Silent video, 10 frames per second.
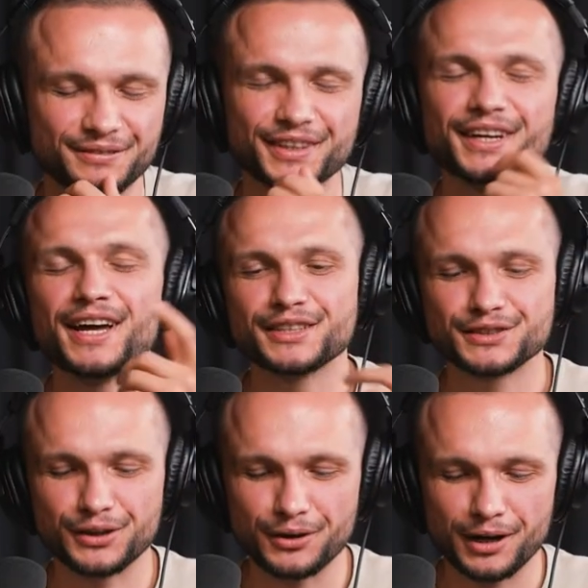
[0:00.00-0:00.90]
But
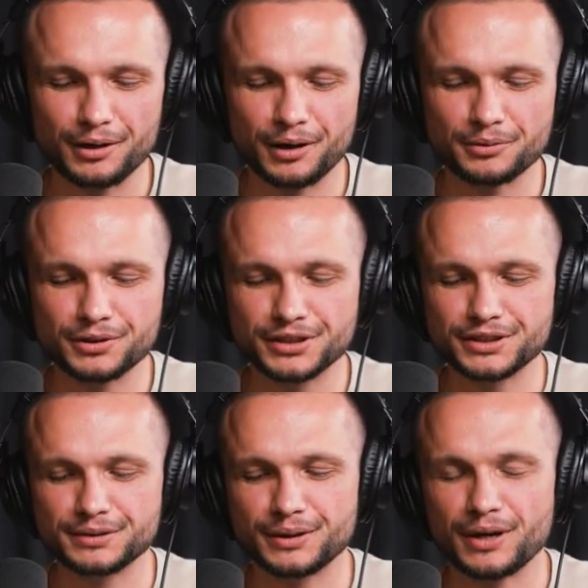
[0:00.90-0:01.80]
so I, am
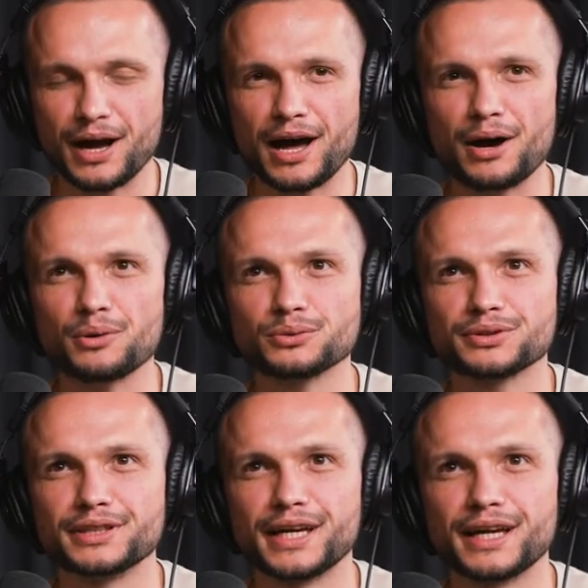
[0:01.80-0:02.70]
curious, how
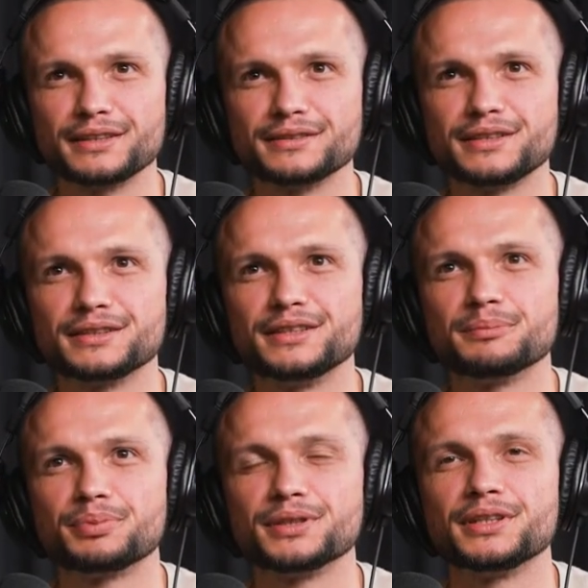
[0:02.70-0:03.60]
then did the
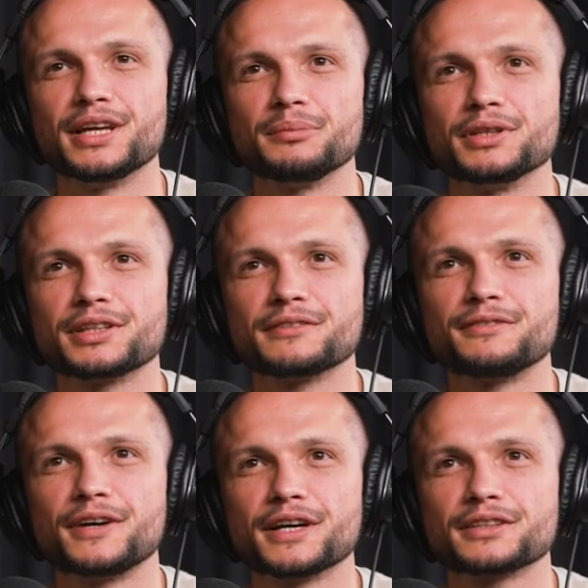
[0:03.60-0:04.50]
pandemic
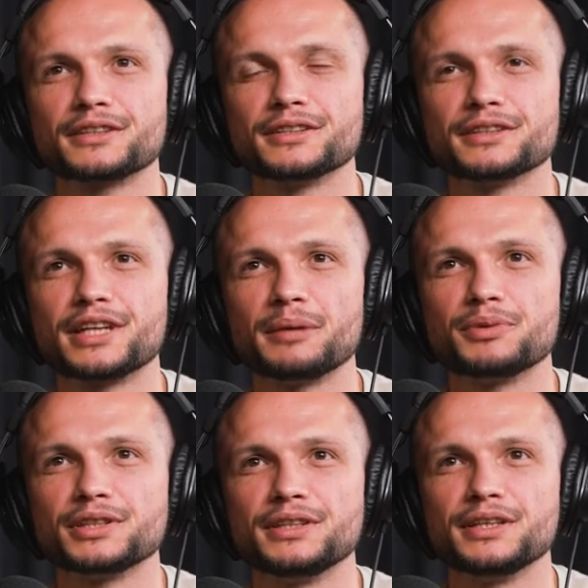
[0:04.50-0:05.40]
affect uh,
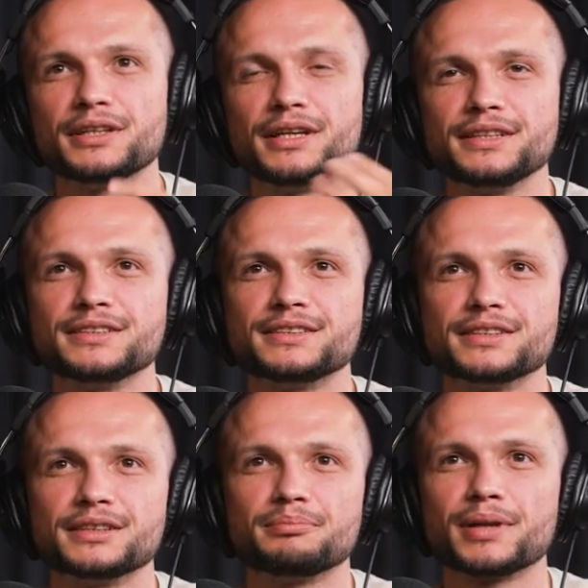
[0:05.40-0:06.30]
typing DNA's
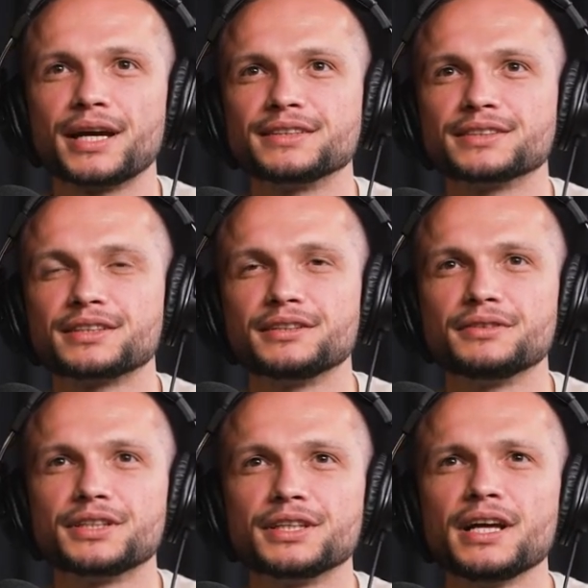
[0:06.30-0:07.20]
uh, plans
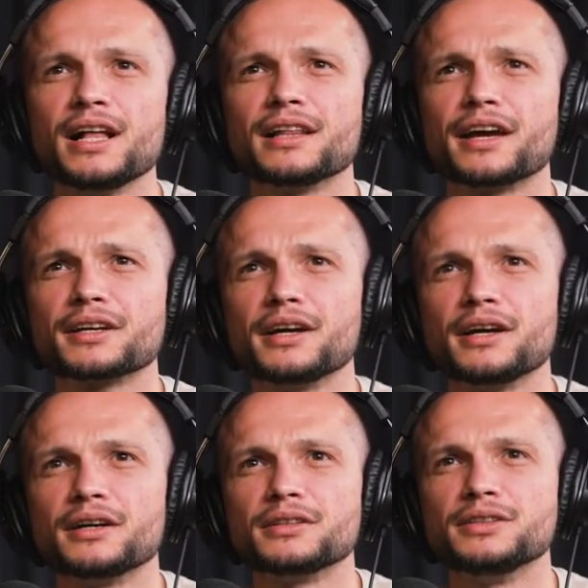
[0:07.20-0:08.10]
activity? Like,
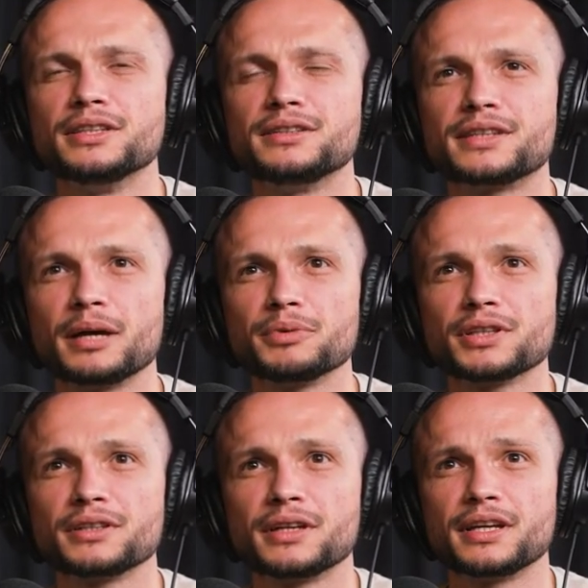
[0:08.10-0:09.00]
did typing
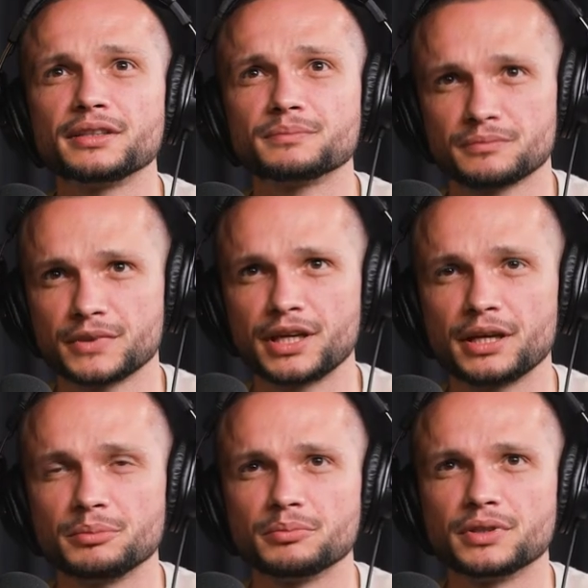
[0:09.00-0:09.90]
DNA
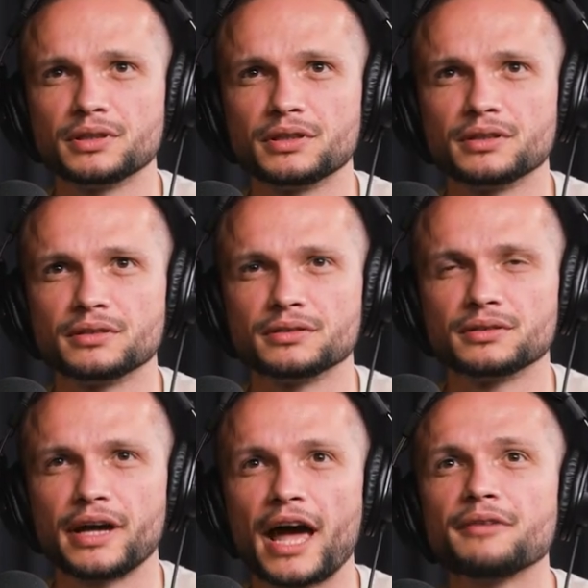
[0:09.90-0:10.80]
came uh,
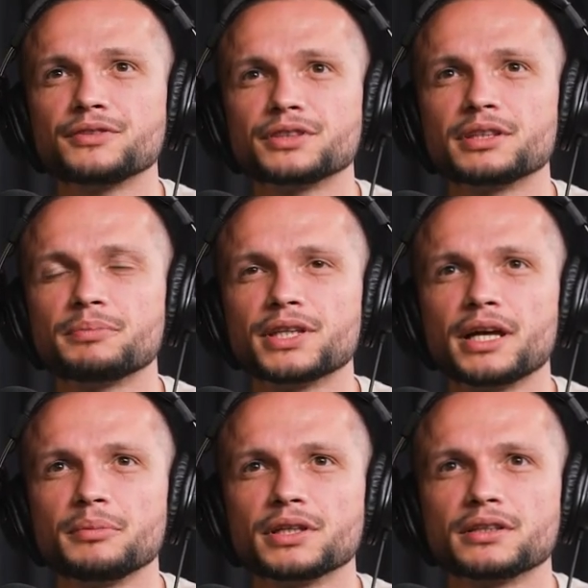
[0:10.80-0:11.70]
after the
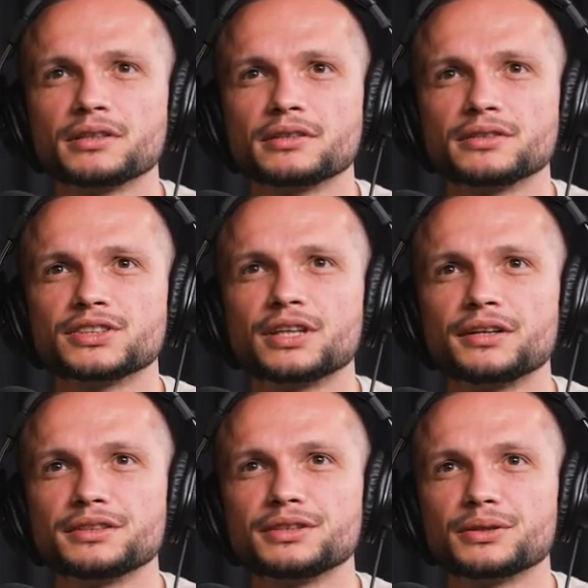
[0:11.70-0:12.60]
pandemic
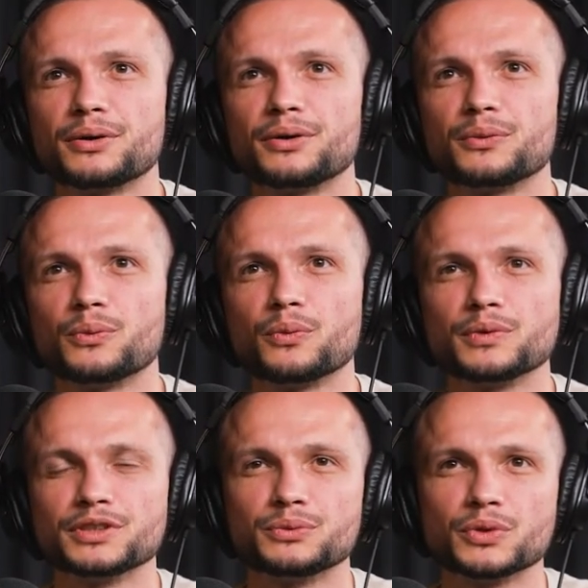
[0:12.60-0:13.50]
started or
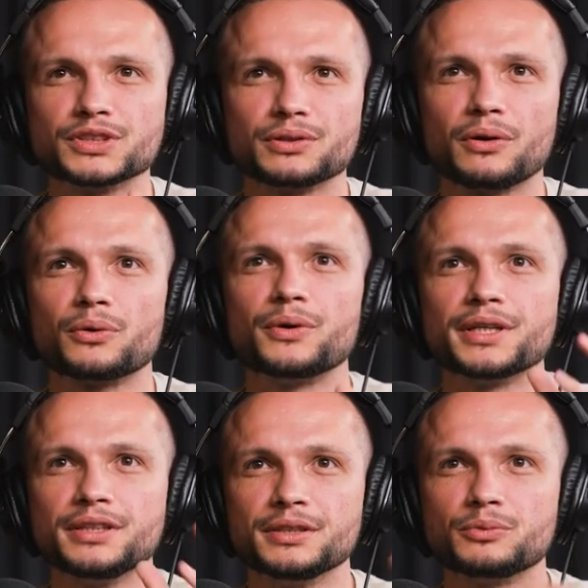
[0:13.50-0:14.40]
it was
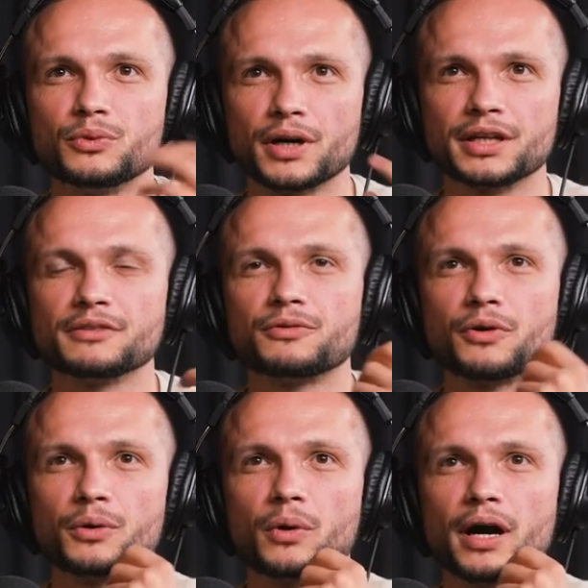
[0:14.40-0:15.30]
already running for
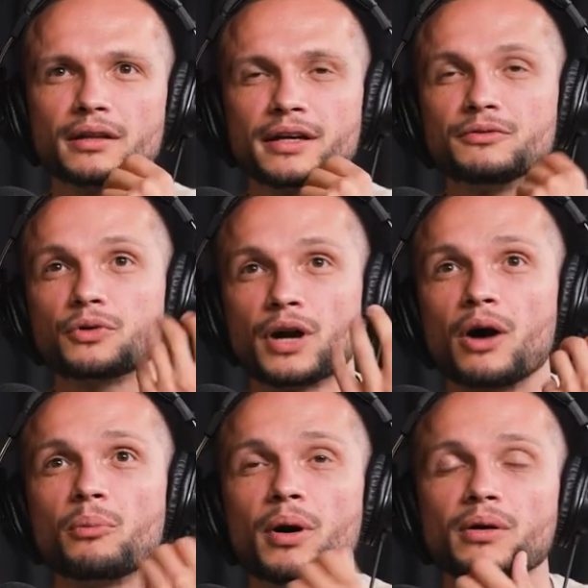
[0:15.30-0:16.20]
a while and for
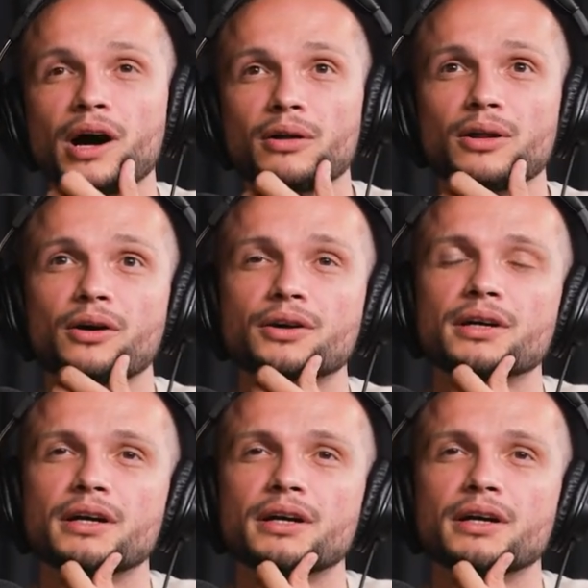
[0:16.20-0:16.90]
how how long?